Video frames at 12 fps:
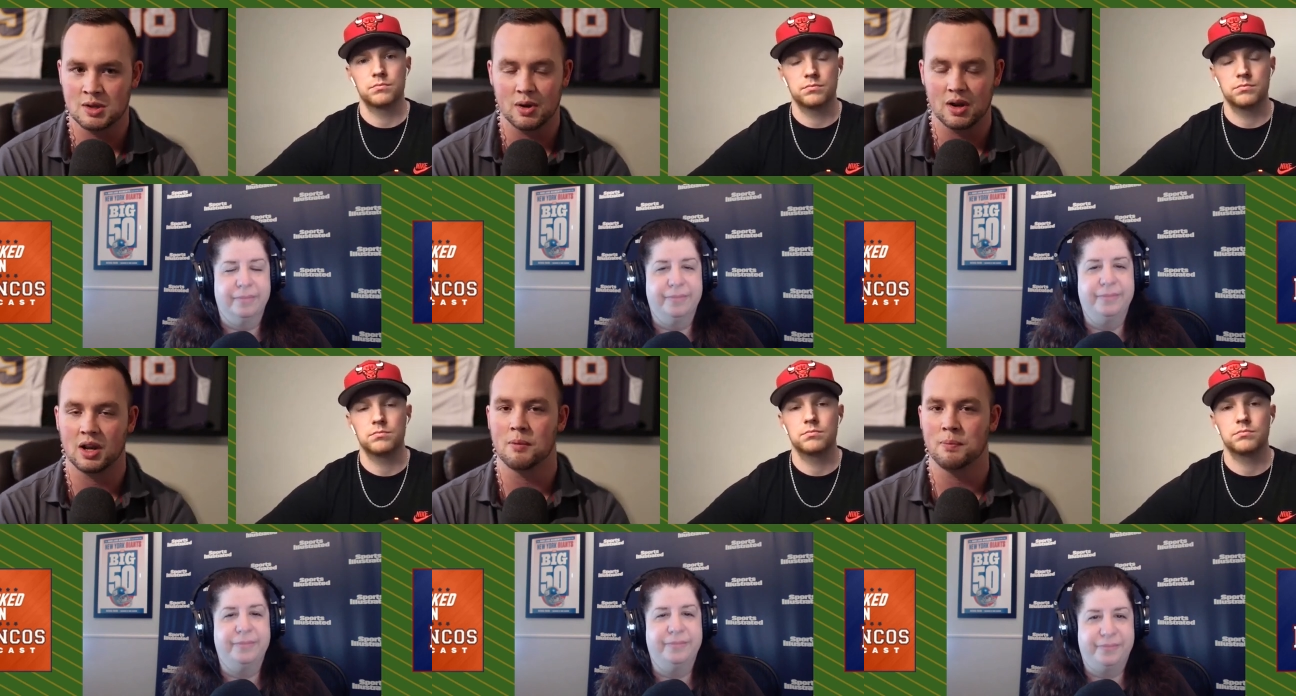Speaker 1: But
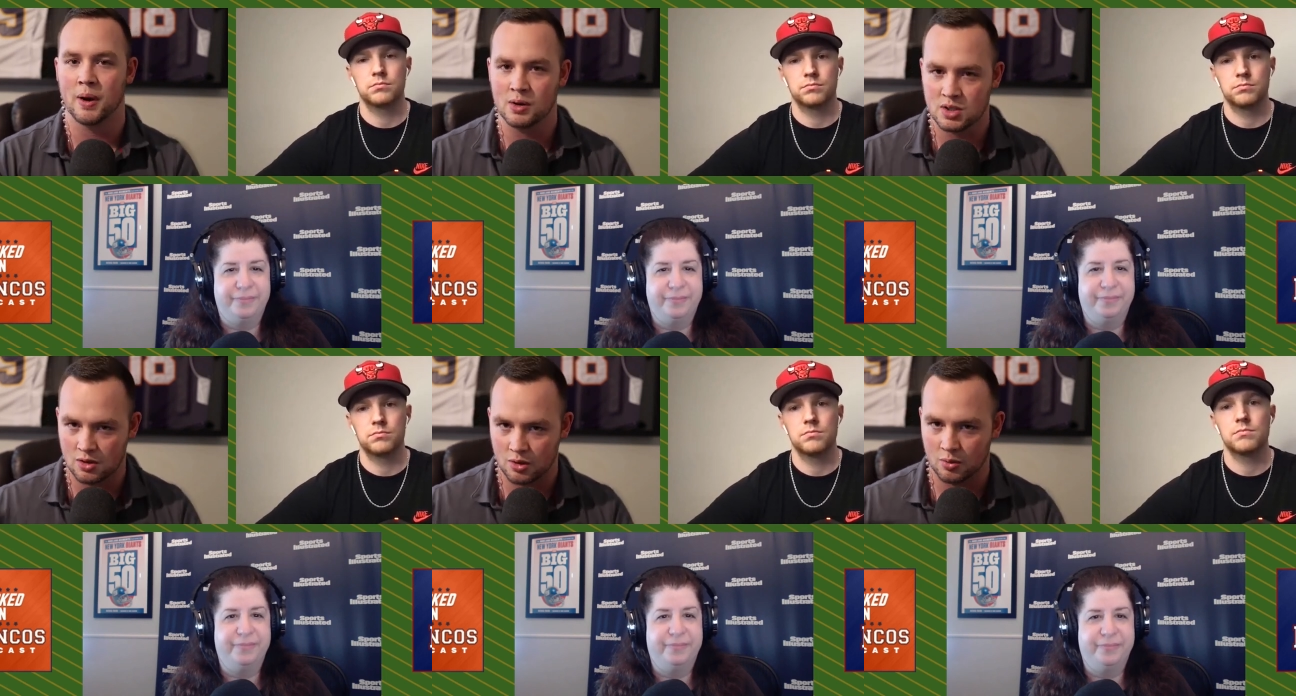in
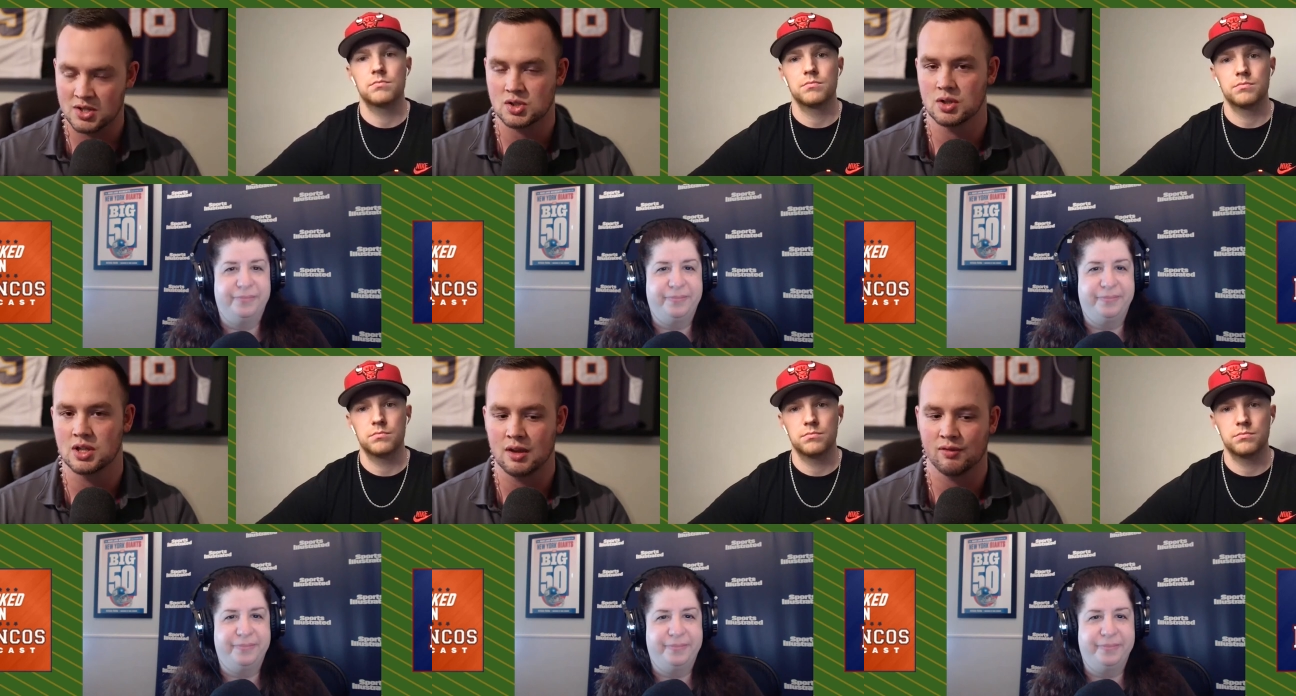comparison to the rest of
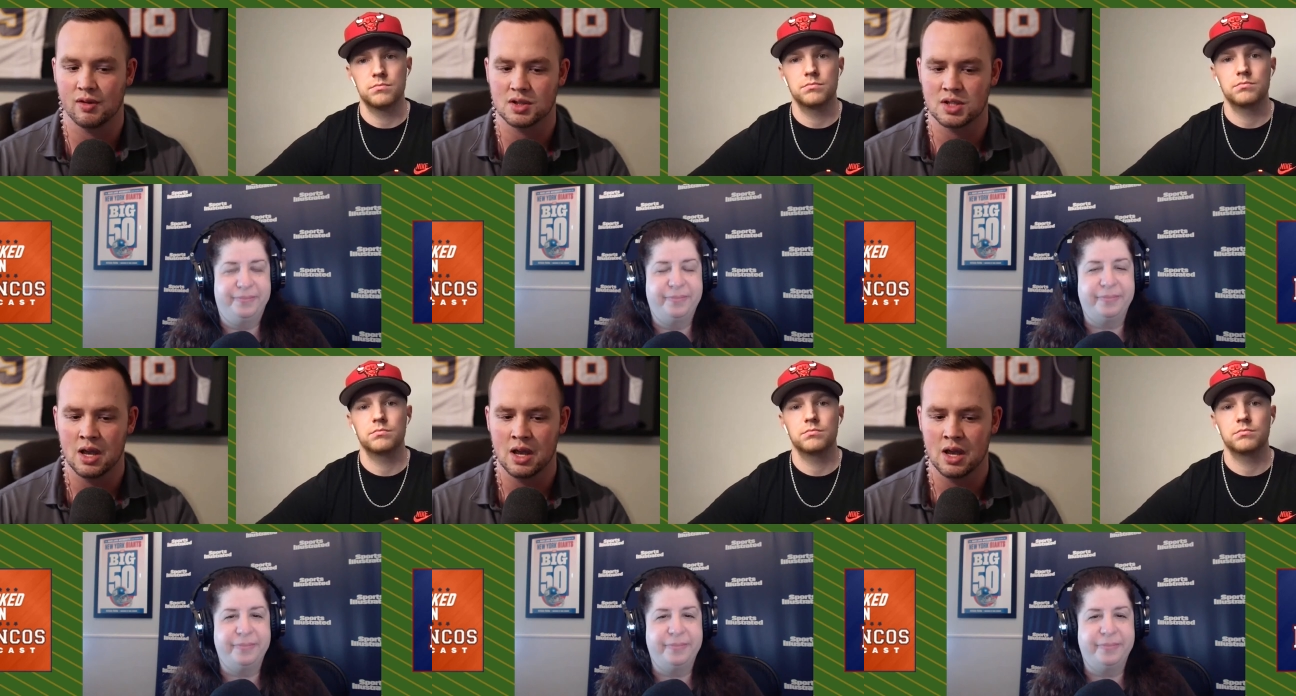the defense,